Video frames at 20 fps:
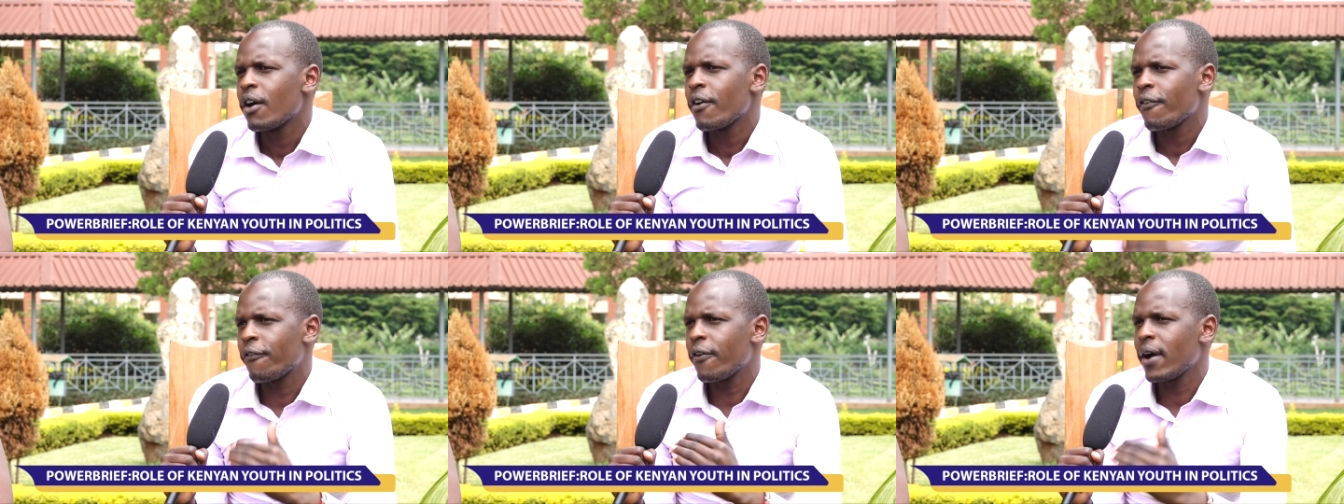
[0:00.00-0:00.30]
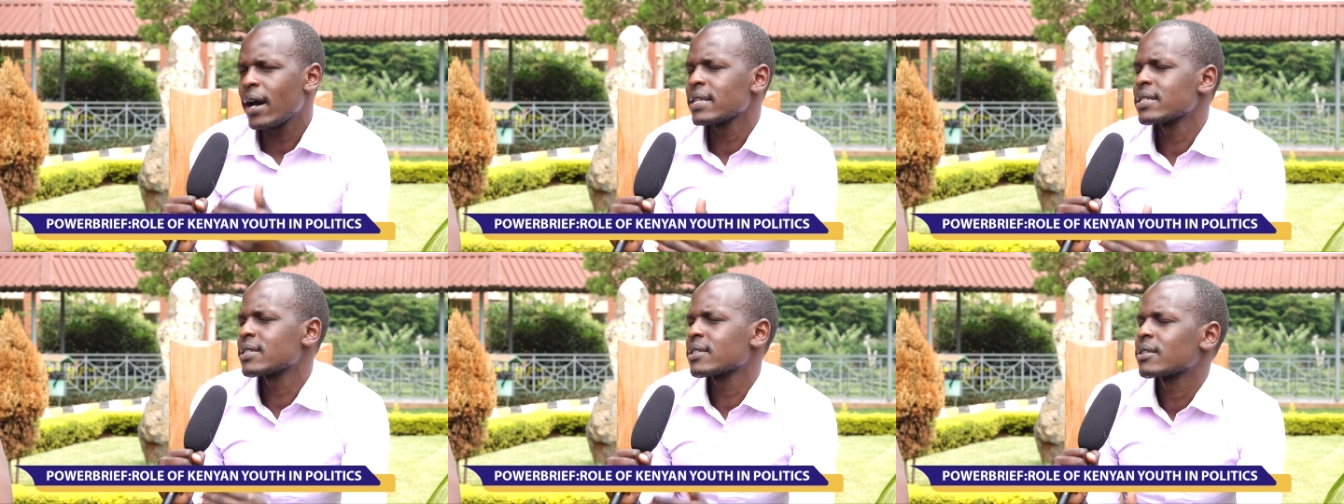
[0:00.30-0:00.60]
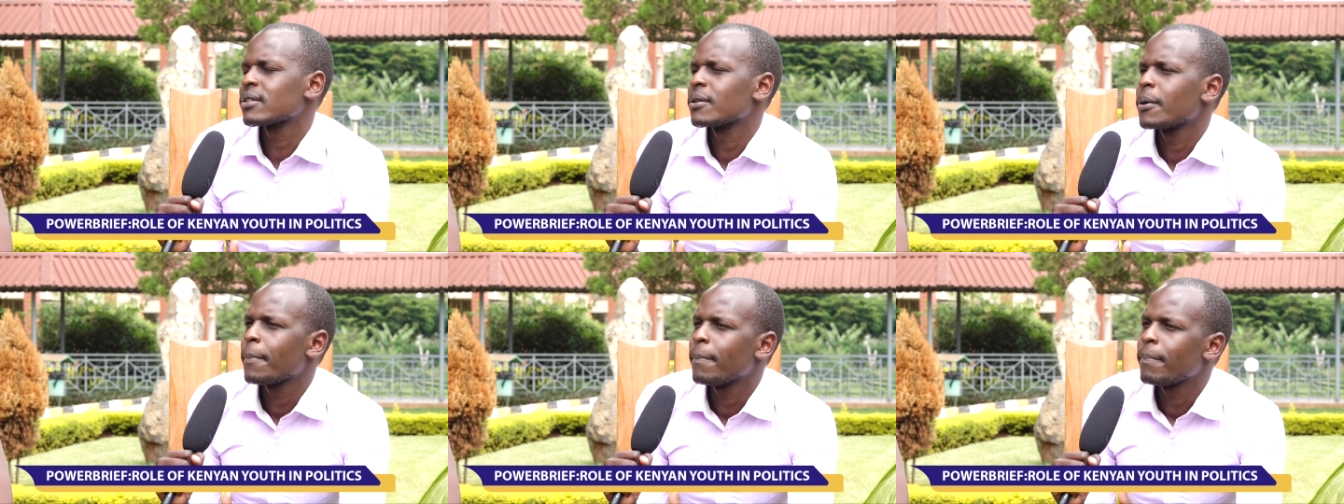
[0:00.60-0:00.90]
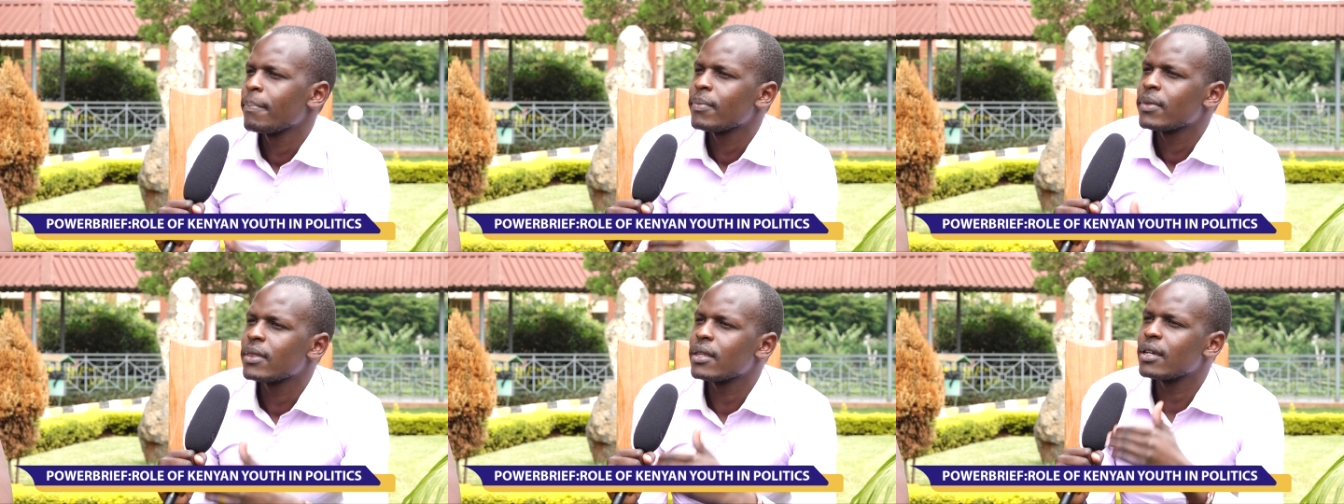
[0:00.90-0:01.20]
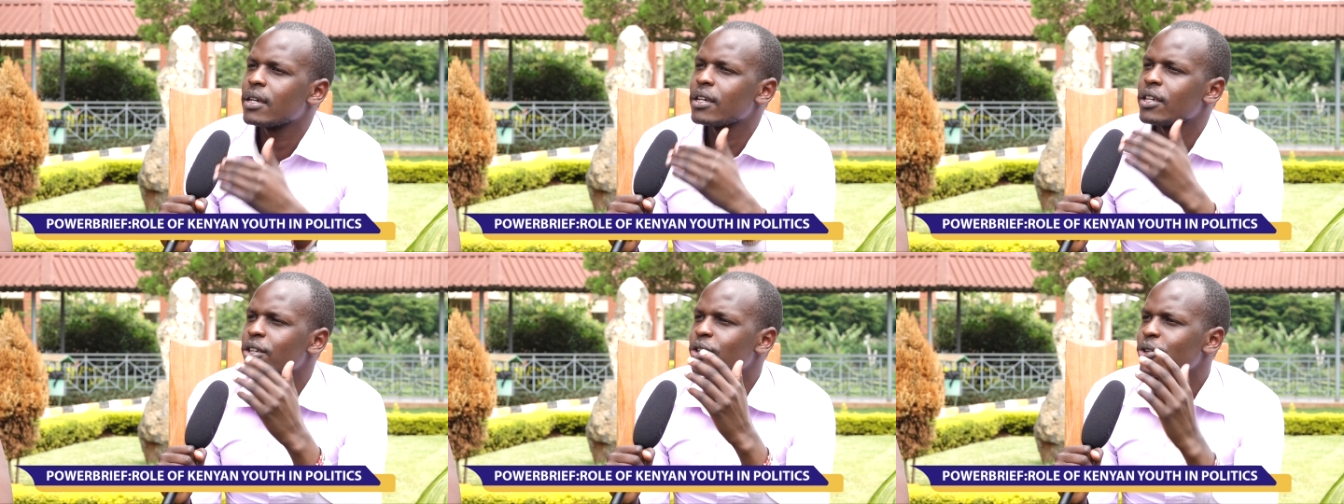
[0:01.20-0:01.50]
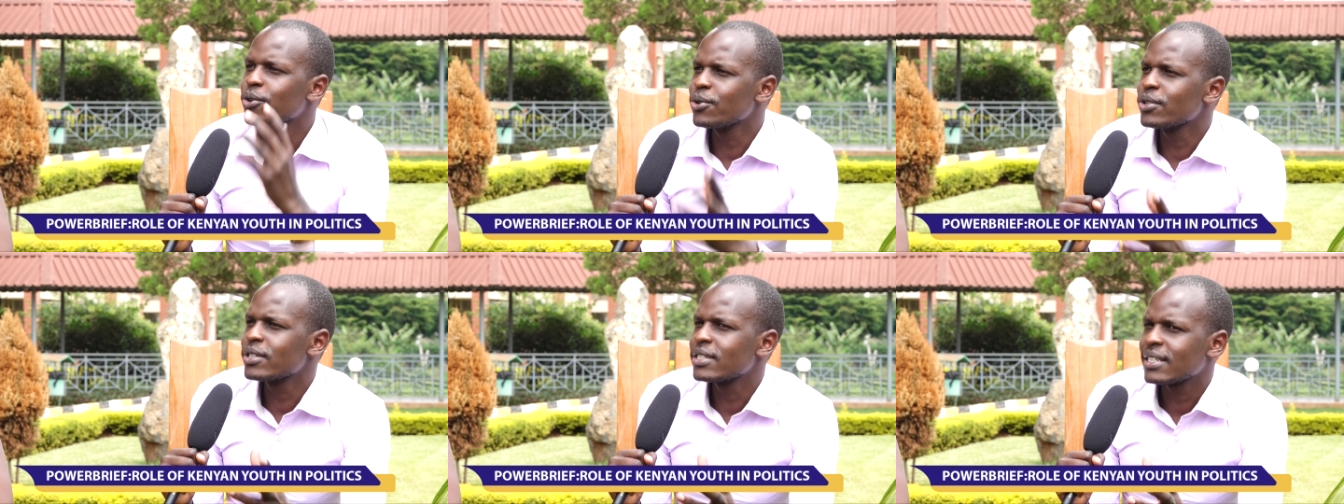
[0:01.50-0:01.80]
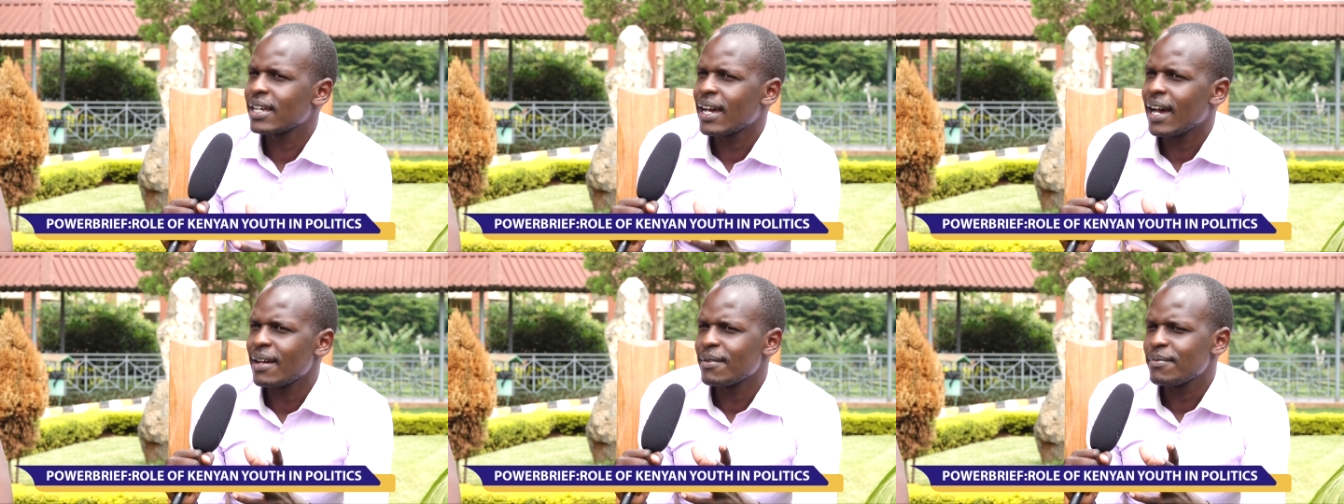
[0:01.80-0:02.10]
First,
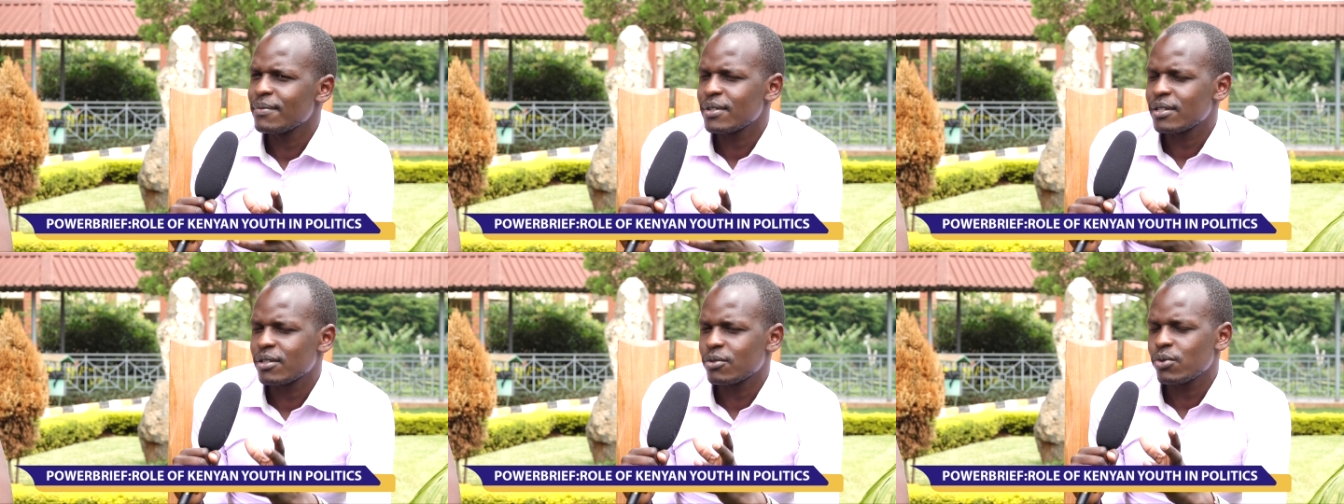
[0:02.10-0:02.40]
youth can,